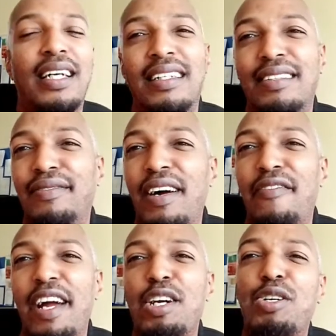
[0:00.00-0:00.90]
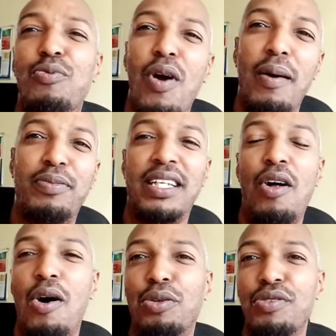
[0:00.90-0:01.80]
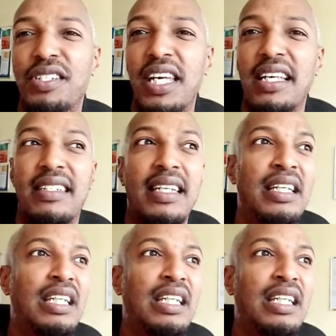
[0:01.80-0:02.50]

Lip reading: they're very, very corrupt and all those things.